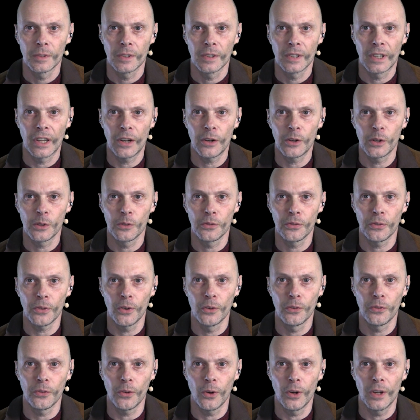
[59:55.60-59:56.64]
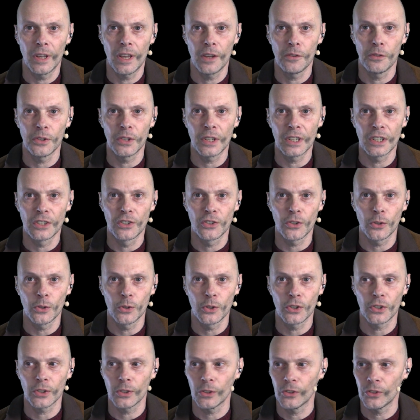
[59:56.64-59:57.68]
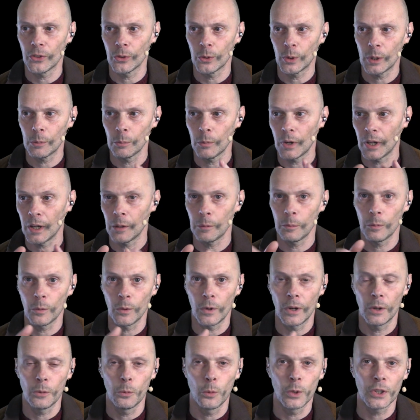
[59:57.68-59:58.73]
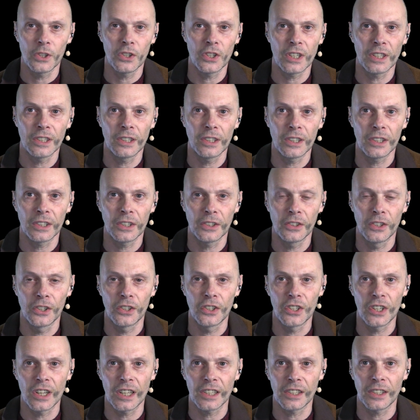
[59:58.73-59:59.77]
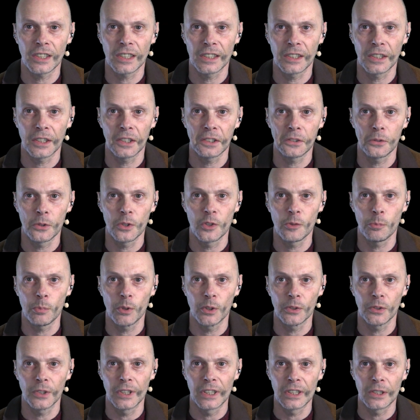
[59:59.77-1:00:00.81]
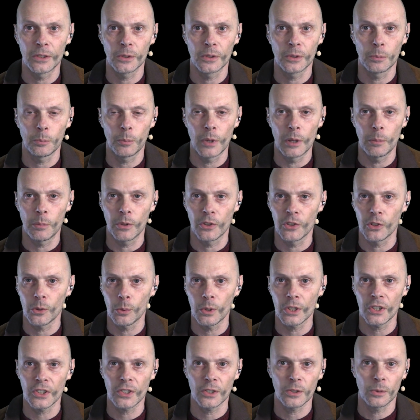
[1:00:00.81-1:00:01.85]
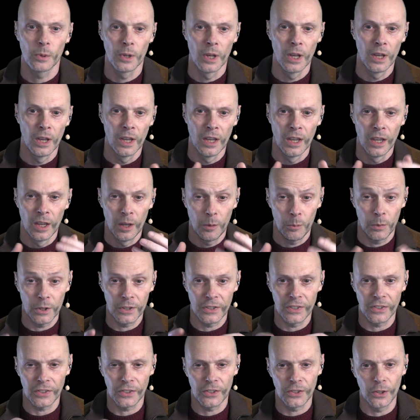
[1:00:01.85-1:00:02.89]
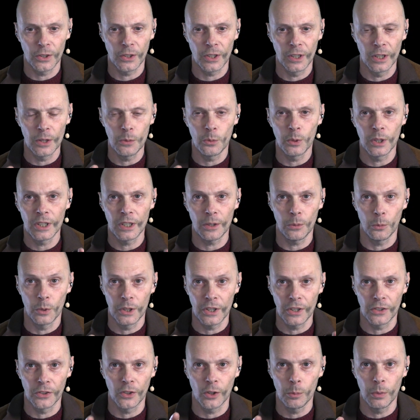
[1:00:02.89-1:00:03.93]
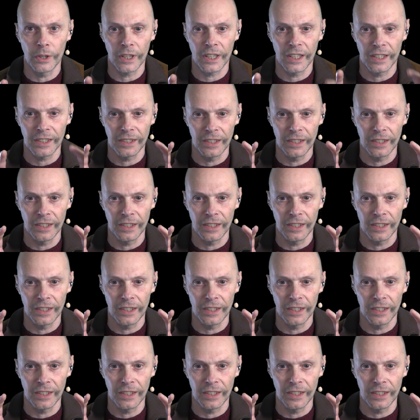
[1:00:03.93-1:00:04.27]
care of everything social. So I'm watching the chat and responding on people's questions. But certainly with the topic